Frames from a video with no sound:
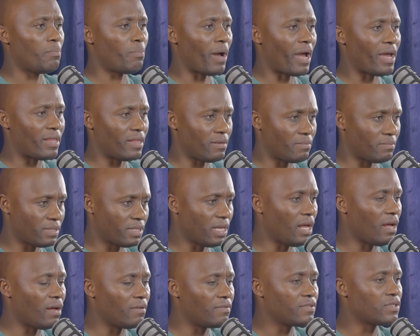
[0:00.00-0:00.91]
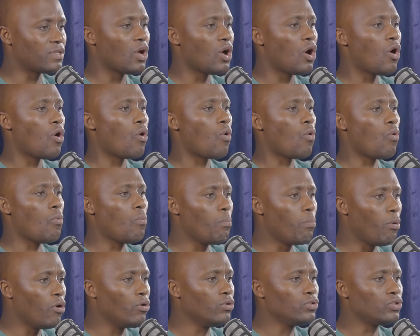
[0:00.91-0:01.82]
by themselves.
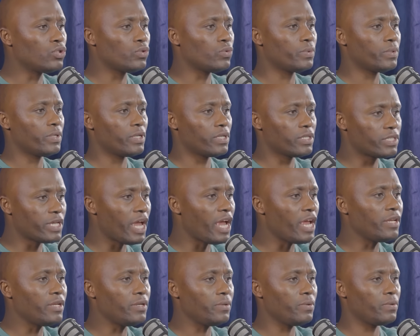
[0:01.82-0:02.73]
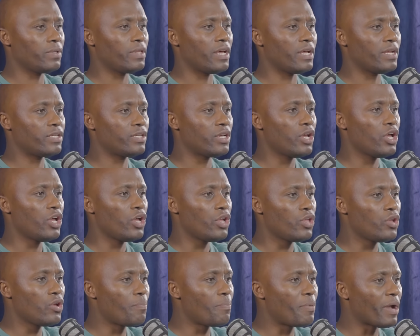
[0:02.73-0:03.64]
Ubuntu will tell you that
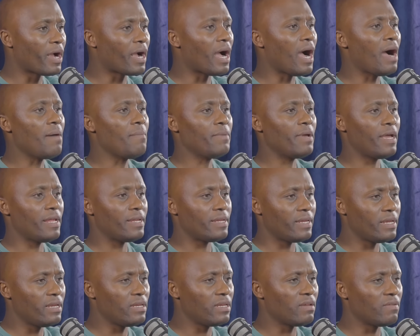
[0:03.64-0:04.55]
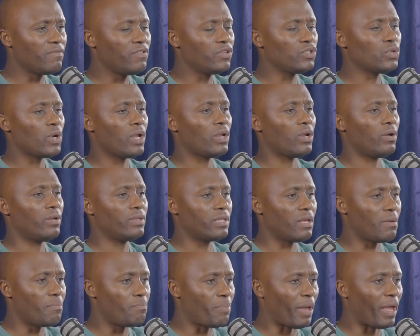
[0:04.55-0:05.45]
you become an individual
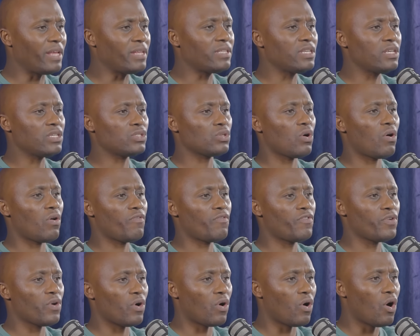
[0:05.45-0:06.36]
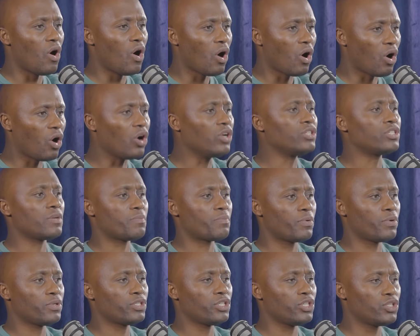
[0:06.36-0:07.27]
on the basis of your
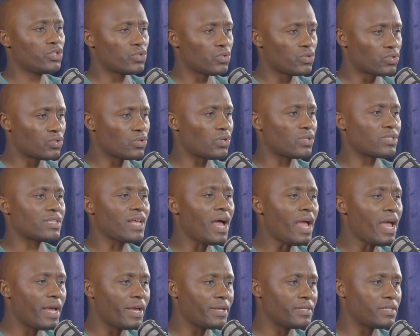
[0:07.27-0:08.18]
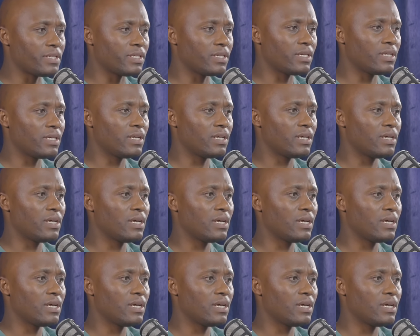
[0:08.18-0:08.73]
contribution to society.